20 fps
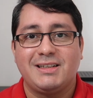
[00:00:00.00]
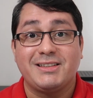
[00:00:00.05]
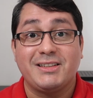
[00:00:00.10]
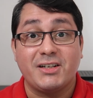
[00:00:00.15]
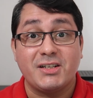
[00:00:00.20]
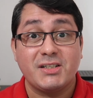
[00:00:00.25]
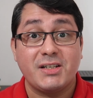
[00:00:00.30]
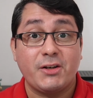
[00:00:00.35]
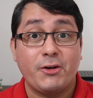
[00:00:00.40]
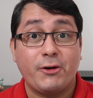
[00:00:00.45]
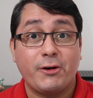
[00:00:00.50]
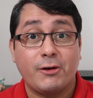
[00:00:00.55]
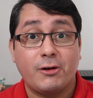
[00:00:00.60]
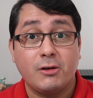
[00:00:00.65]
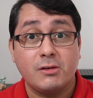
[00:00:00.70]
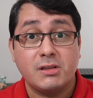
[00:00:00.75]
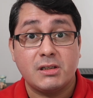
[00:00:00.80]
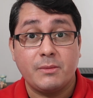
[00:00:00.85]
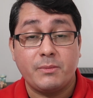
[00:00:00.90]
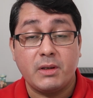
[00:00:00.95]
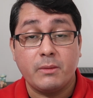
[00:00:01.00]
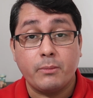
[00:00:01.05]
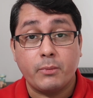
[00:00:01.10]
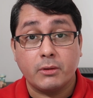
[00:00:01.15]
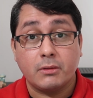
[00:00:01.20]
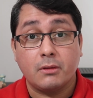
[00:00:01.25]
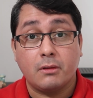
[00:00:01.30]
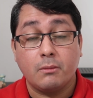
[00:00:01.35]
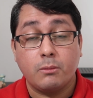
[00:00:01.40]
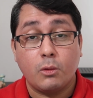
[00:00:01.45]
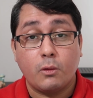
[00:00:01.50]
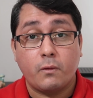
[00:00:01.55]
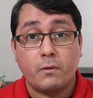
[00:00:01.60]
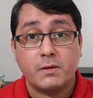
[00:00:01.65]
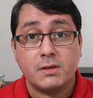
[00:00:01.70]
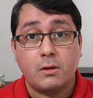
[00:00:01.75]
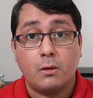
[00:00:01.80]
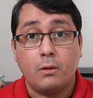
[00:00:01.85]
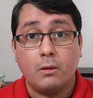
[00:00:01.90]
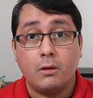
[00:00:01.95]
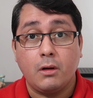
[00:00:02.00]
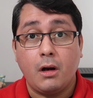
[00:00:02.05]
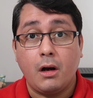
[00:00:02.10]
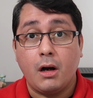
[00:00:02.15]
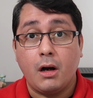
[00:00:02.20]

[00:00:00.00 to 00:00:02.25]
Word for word: There is another concept in protocol buffers called